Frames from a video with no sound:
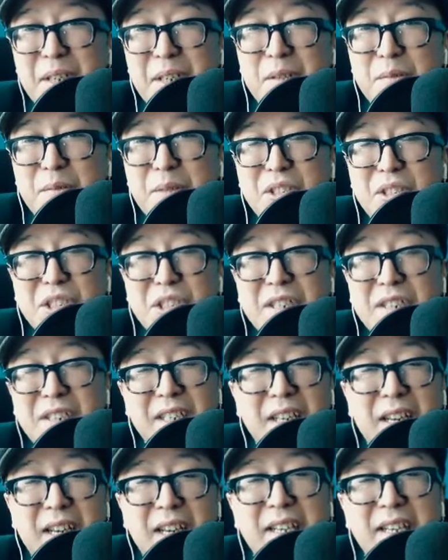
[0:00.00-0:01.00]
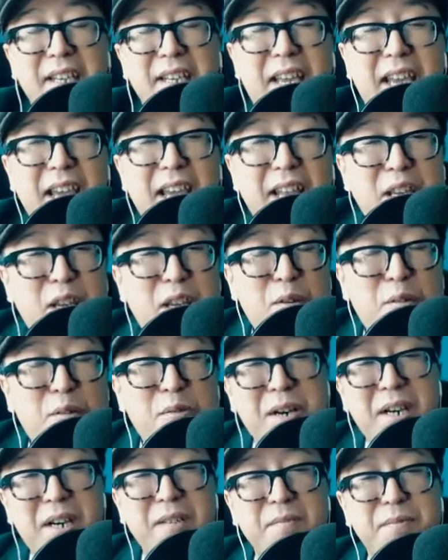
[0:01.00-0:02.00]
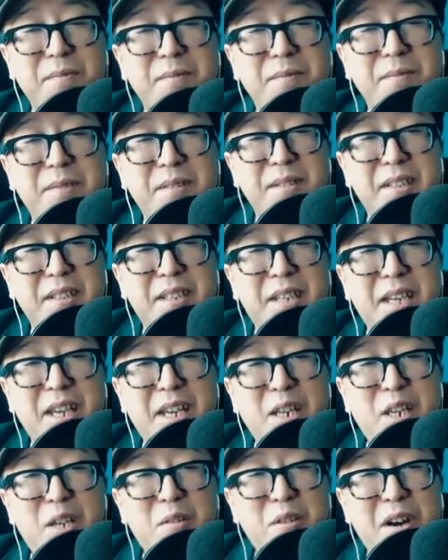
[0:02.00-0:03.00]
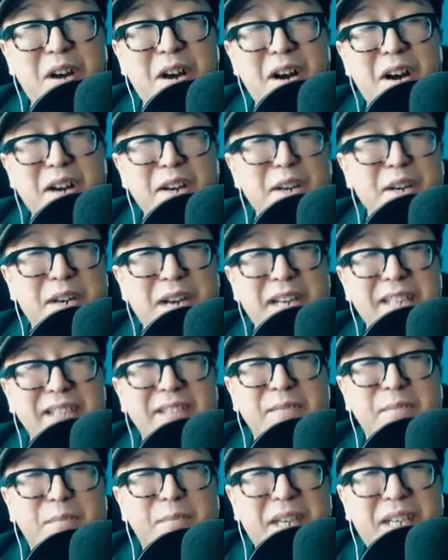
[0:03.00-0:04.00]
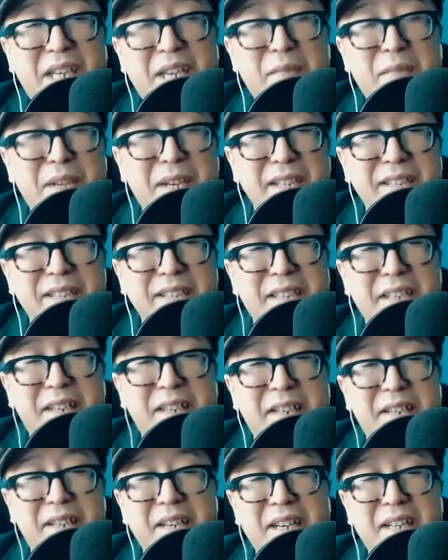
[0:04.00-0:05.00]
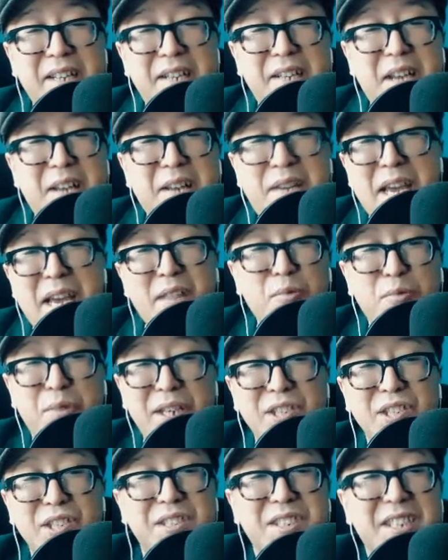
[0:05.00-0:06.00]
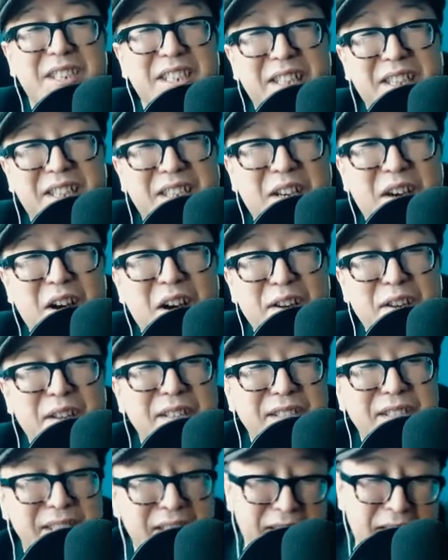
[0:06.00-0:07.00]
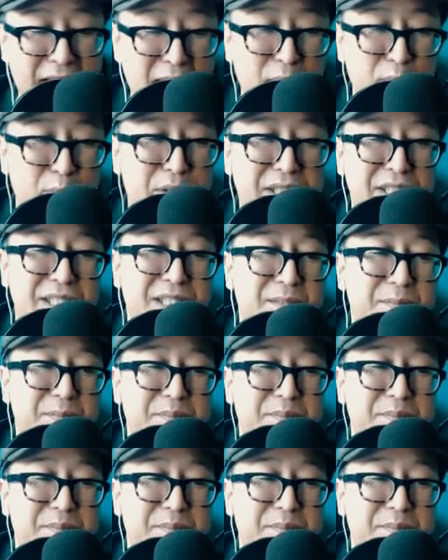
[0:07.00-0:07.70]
Richard, can you honor us by giving us a death wish, the audience a death wish?